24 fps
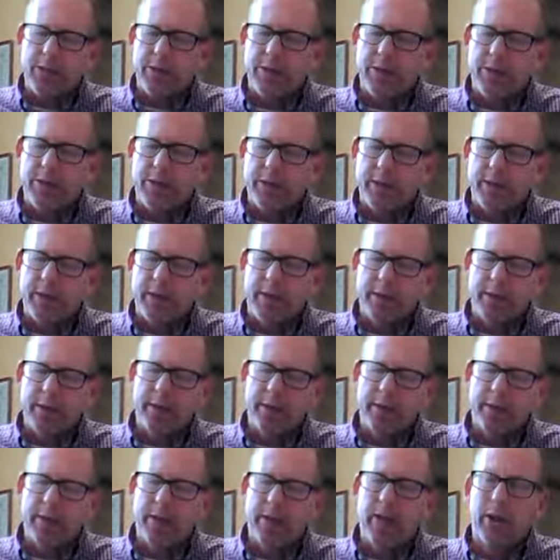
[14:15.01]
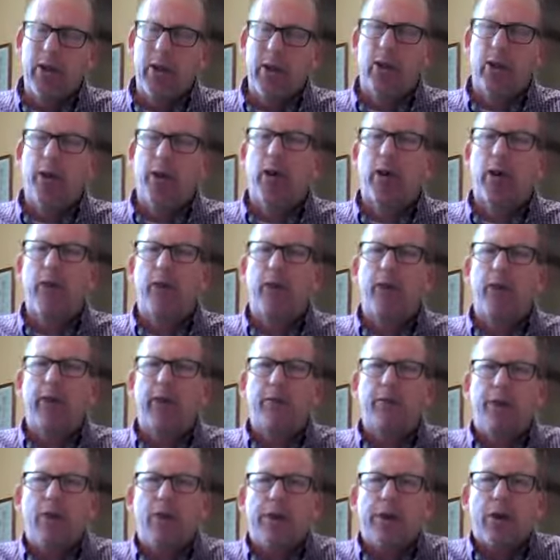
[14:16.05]
circumstances. Lord, we
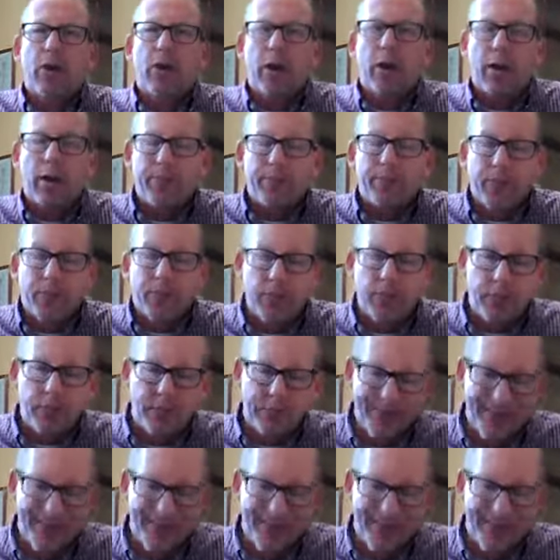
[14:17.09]
lift this all up to you